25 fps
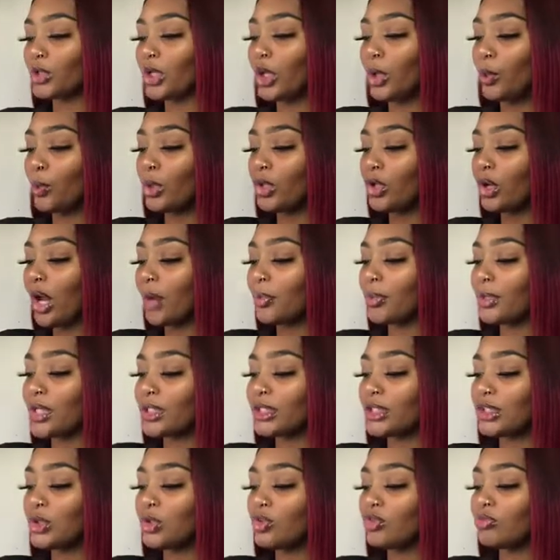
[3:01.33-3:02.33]
What do I plan
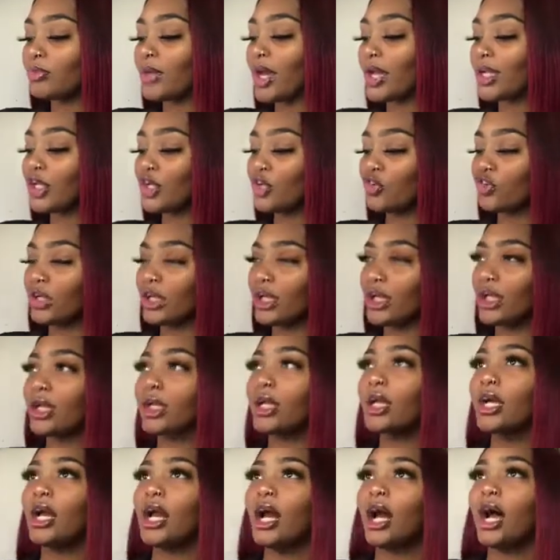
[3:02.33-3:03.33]
to do with my degree?
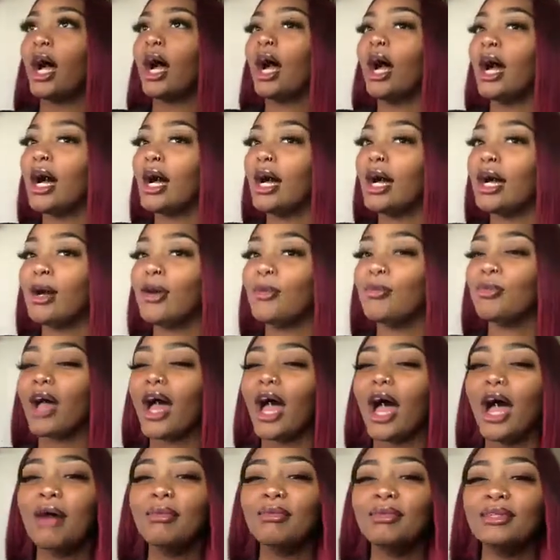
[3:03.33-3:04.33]
I'm
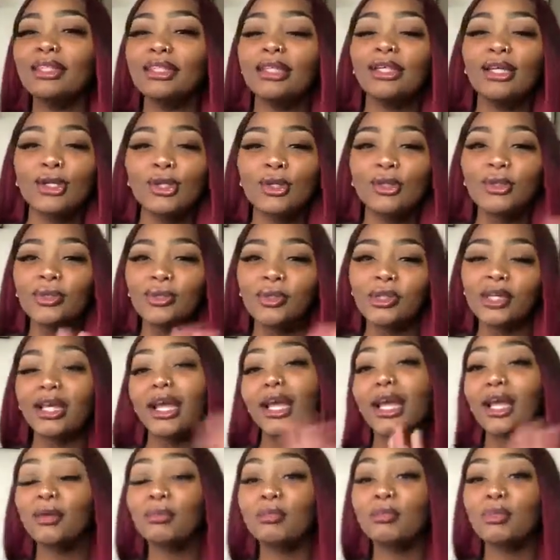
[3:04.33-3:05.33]
a little
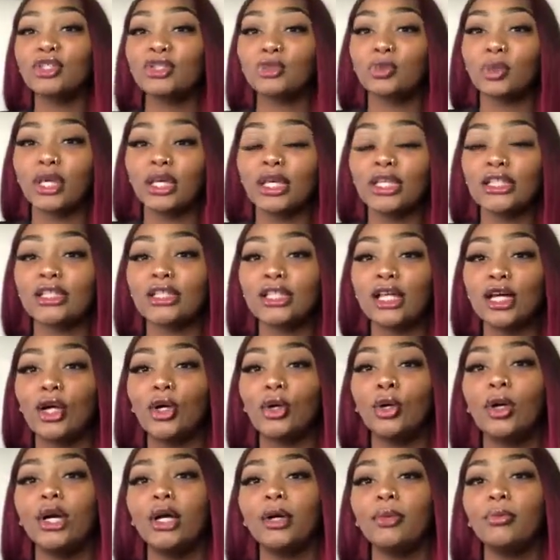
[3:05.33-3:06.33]
in between. So
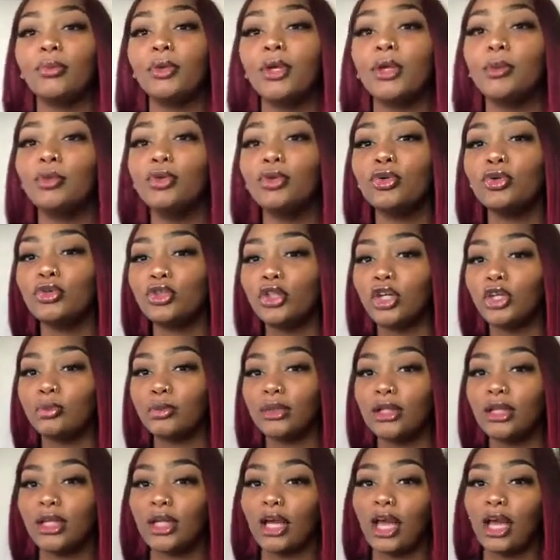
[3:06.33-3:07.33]
people who know
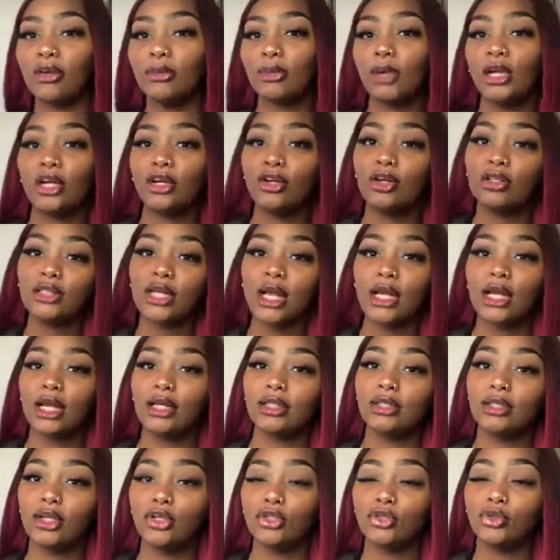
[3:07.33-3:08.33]
me, everybody knows I
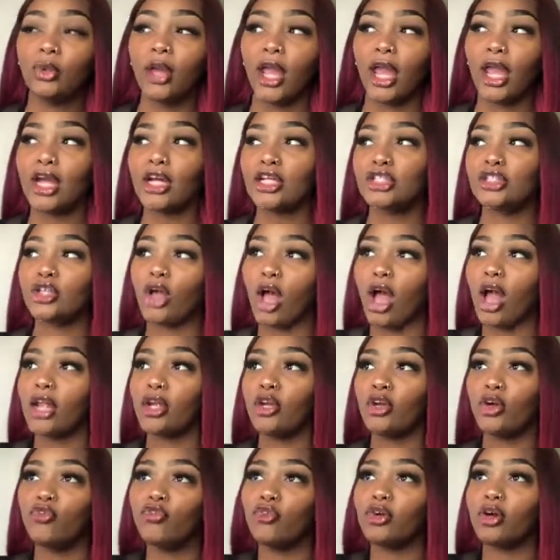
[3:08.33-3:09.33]
don't do hair, so I
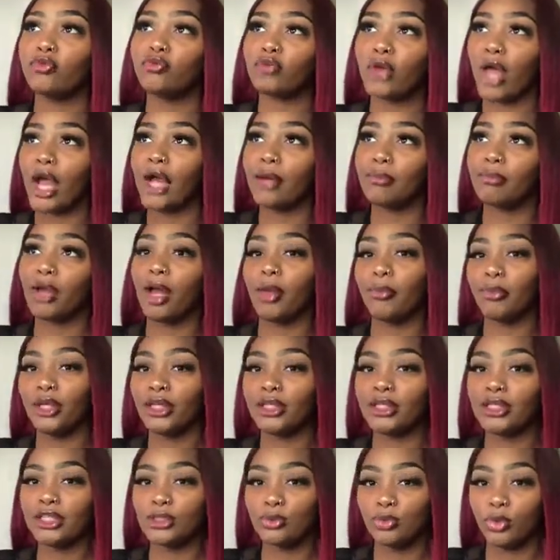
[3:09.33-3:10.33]
know for a fact my
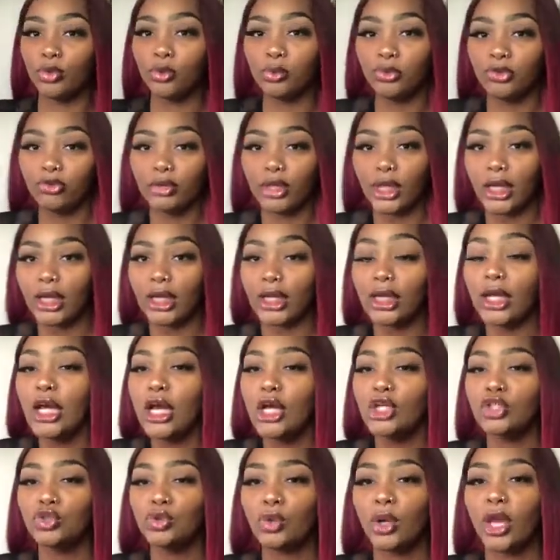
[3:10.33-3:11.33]
business will be related
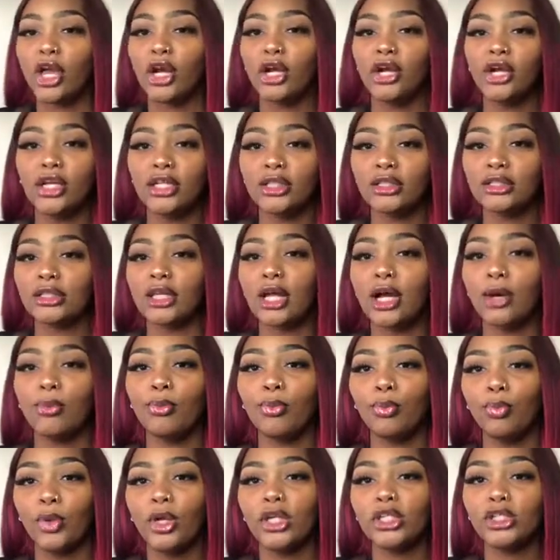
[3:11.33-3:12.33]
to hair in
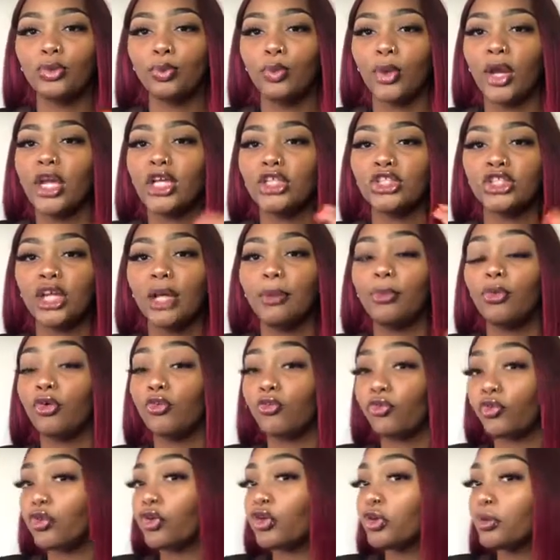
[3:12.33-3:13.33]
some which way, shape, or
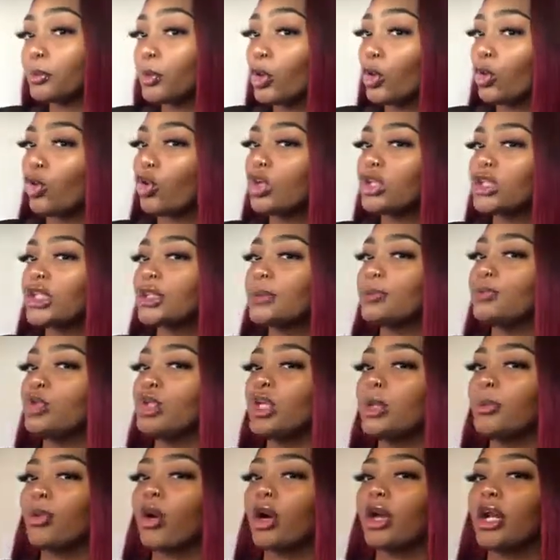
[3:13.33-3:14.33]
form, or just beauty
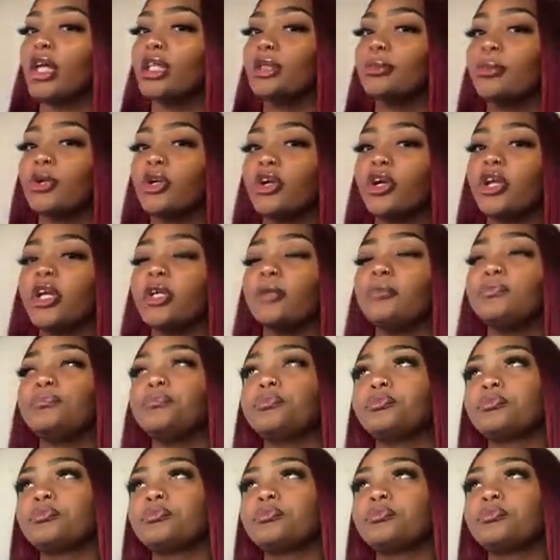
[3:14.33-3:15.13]
products, period.